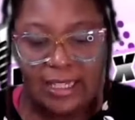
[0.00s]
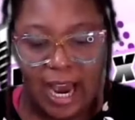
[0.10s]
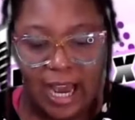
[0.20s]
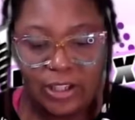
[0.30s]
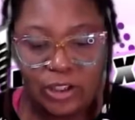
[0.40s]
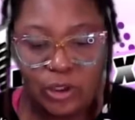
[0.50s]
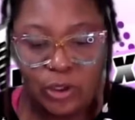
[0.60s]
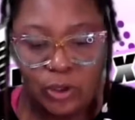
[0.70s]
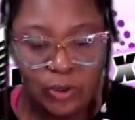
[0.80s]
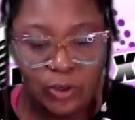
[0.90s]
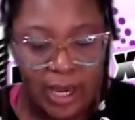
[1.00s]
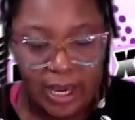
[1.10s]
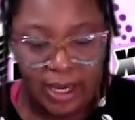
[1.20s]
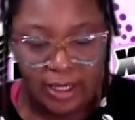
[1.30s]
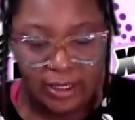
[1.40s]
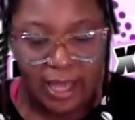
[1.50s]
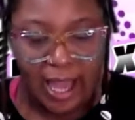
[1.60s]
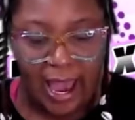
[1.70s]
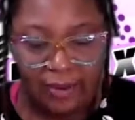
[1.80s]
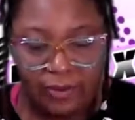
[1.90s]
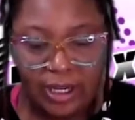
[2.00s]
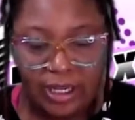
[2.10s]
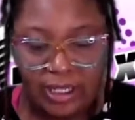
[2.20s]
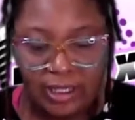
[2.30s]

dies 2 days after he